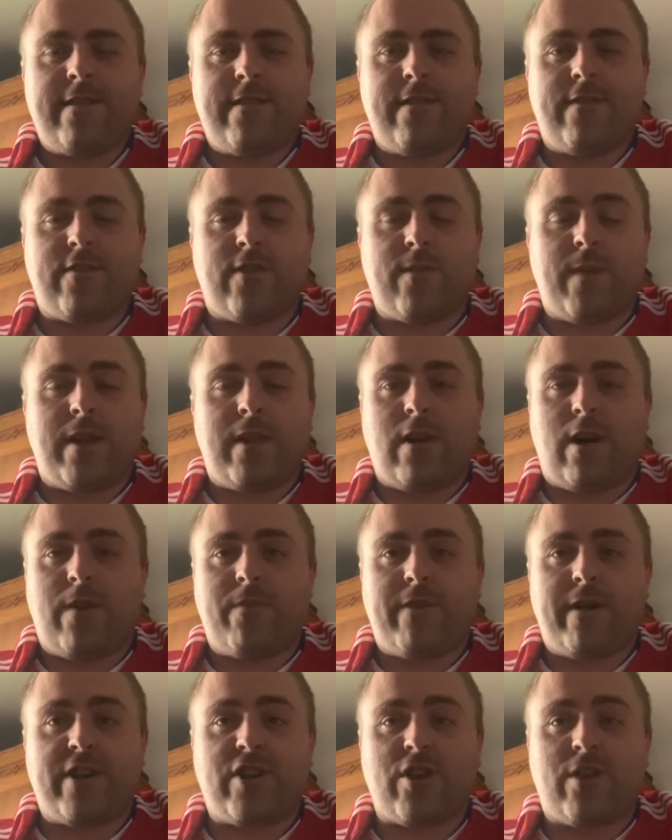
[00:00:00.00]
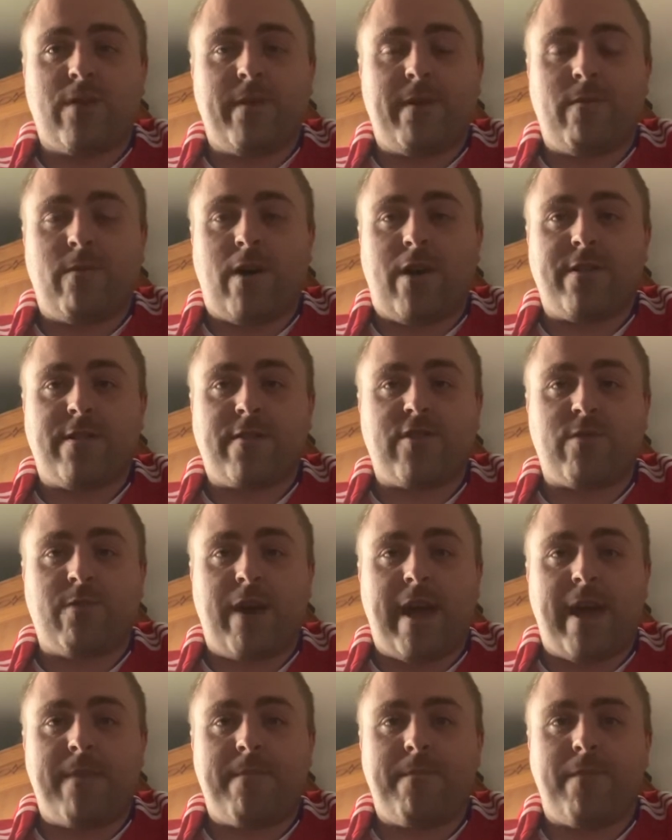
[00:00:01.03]
there's going to be a lot of pressure coming Warnock's
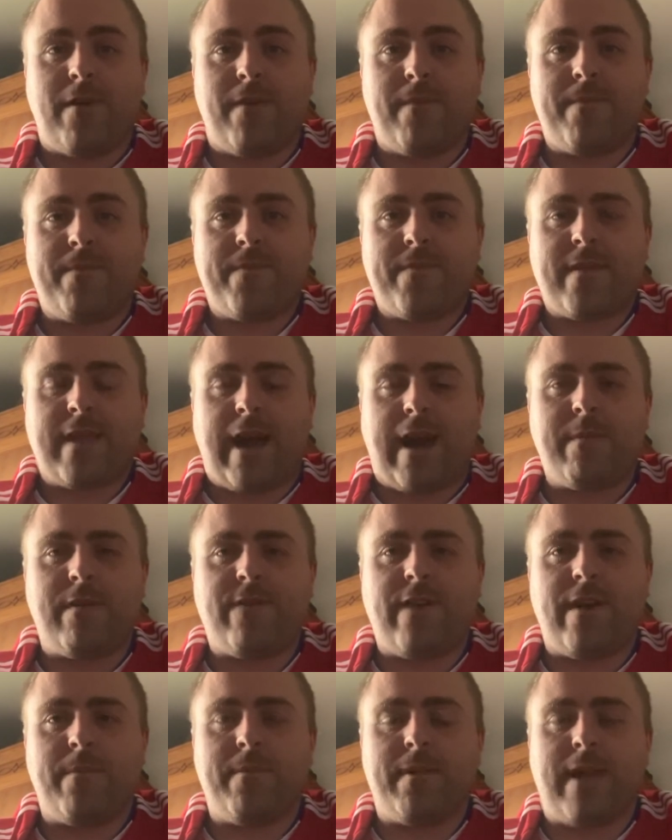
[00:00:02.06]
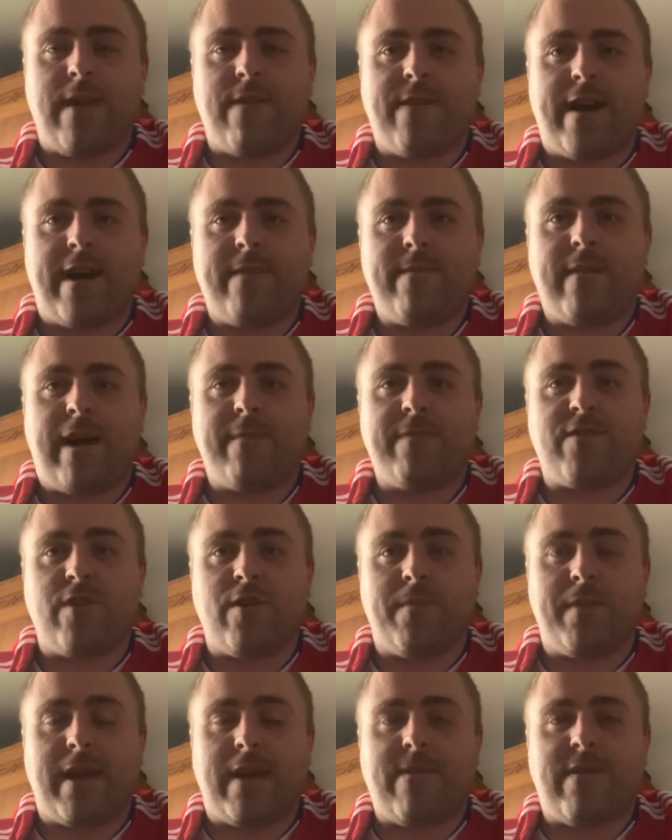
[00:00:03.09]
way. But I'm a firm believer. I'm still
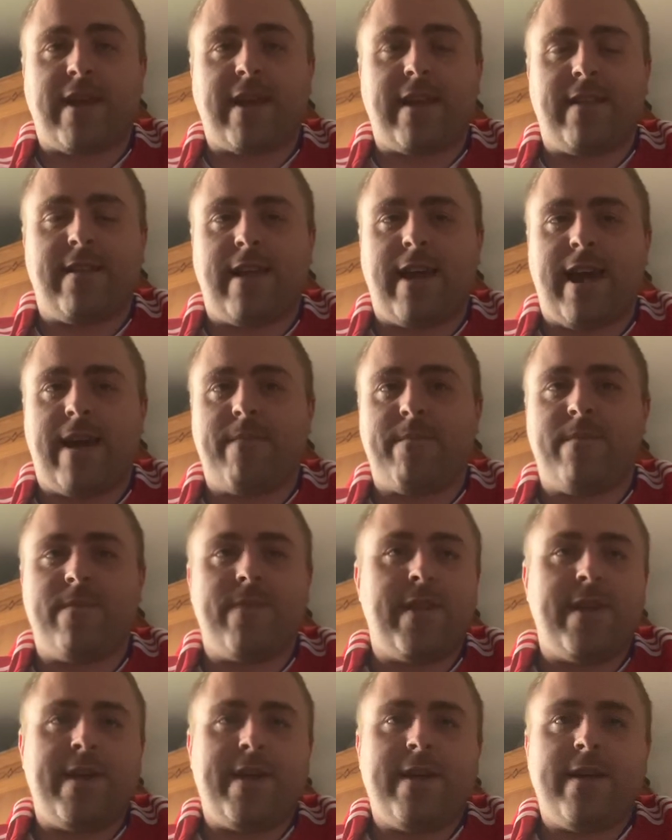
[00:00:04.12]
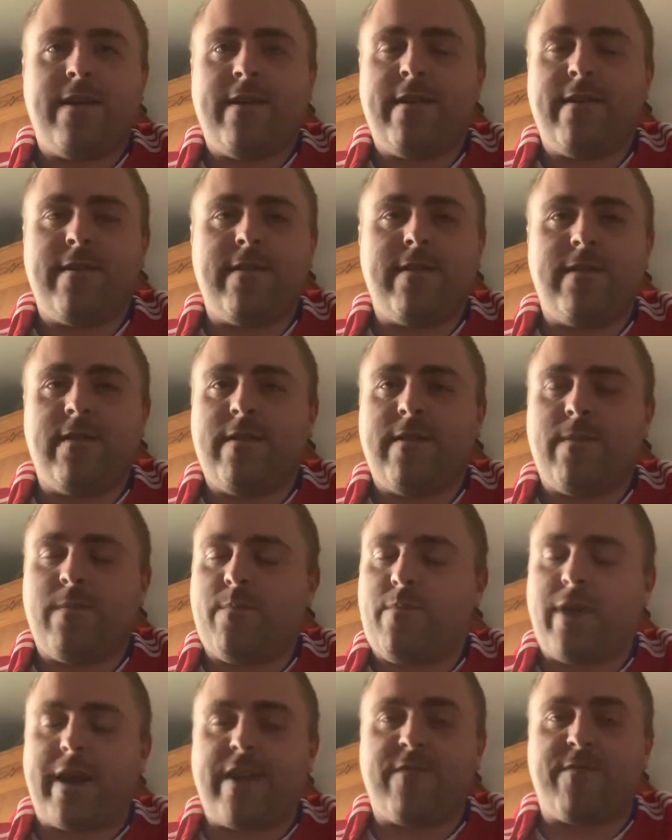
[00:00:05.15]
believing he can
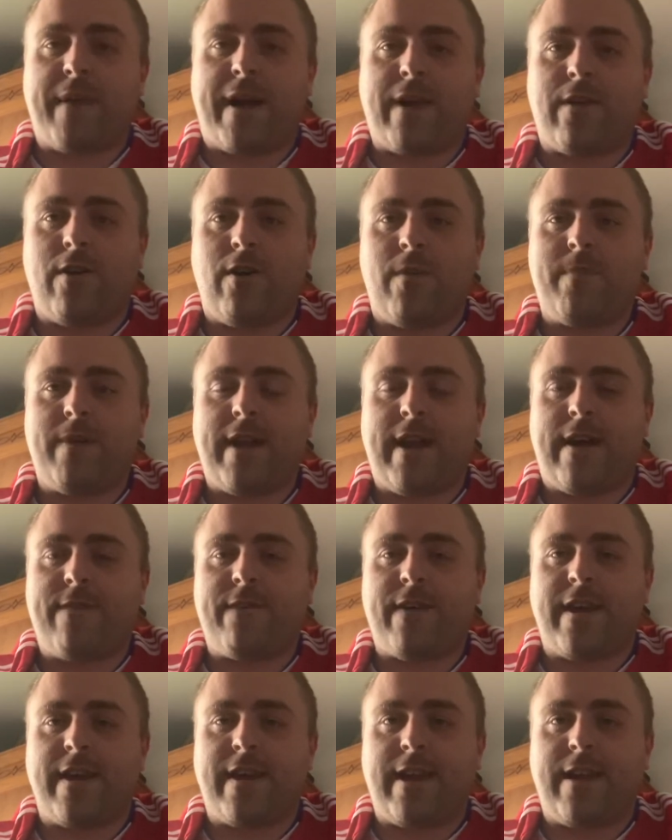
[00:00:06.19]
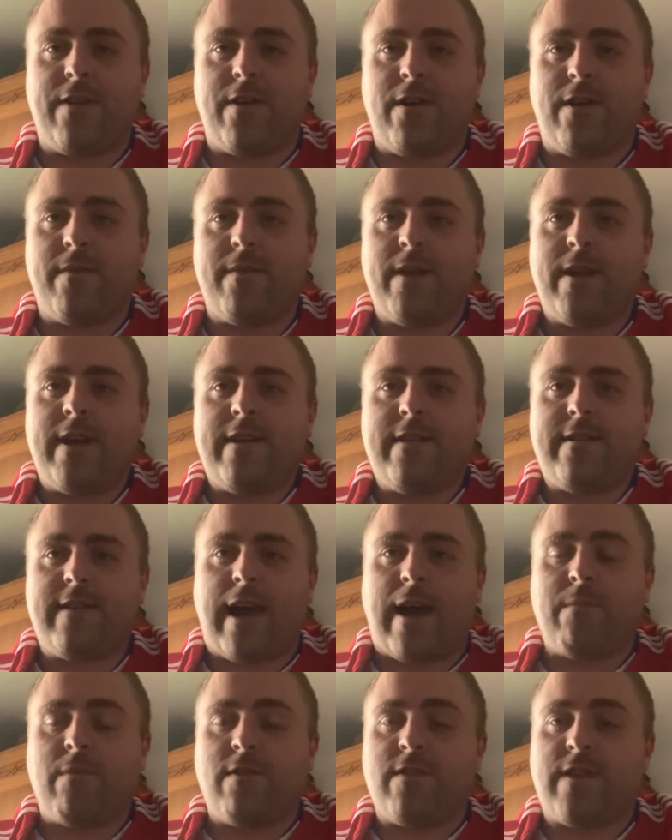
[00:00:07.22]
bring us back up. And I think, you know,
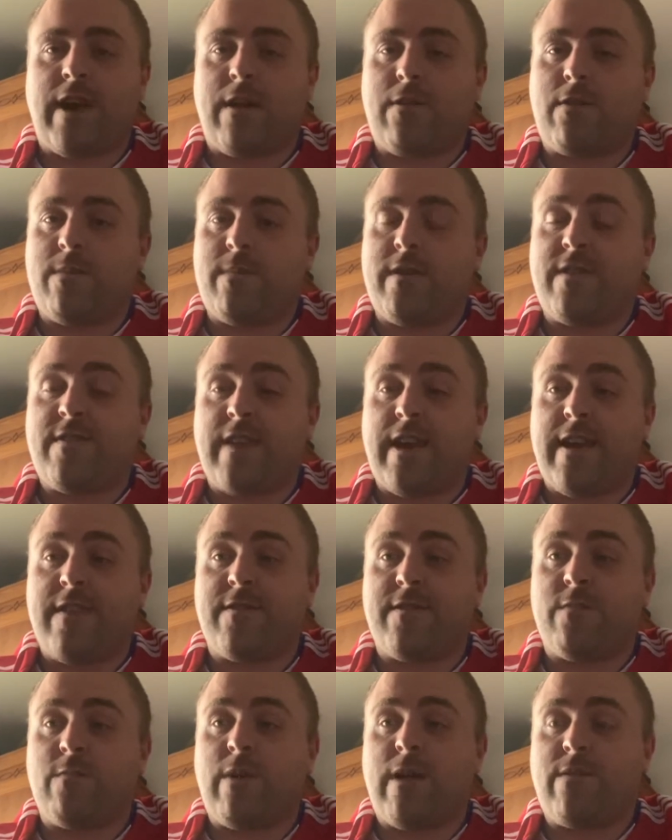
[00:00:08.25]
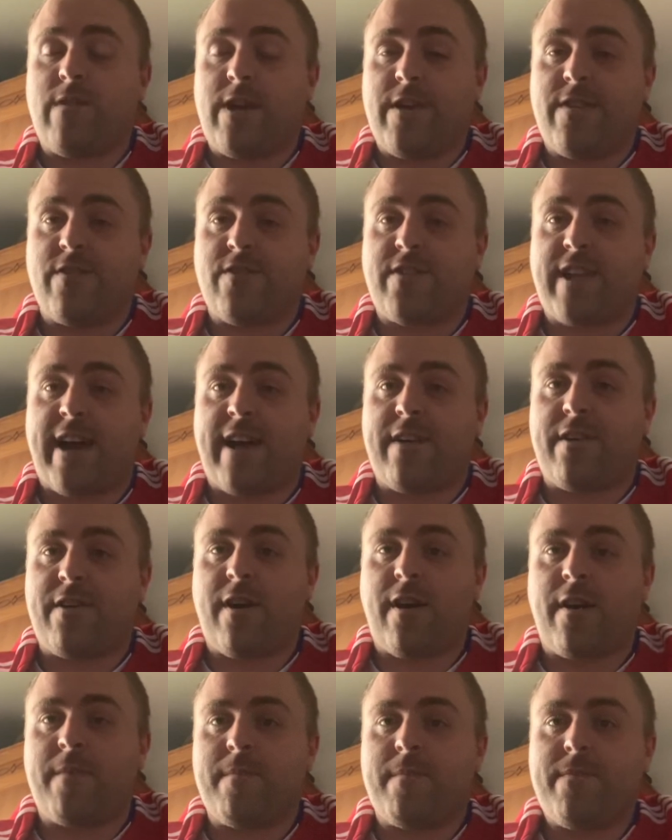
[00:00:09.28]
time will tell come the season whether he does that or
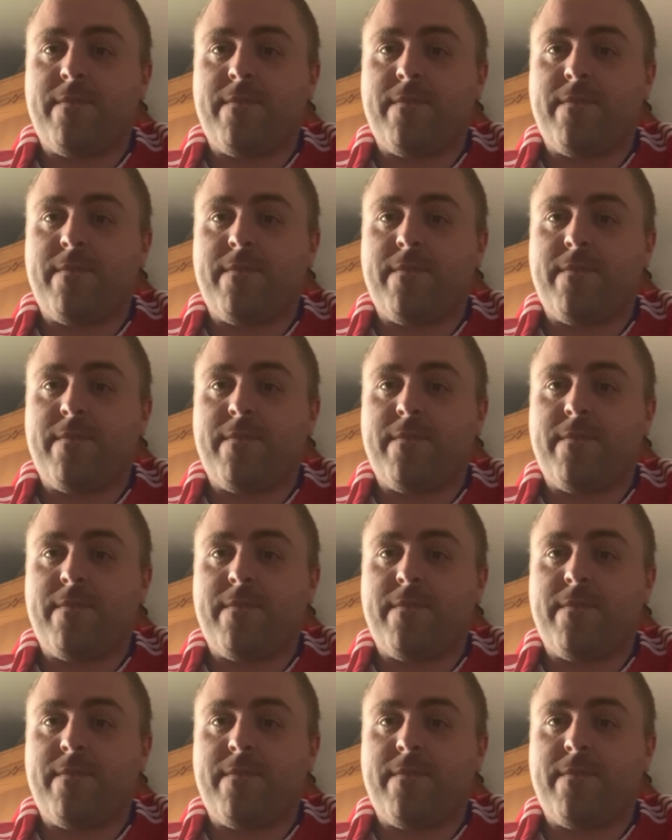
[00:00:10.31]
not.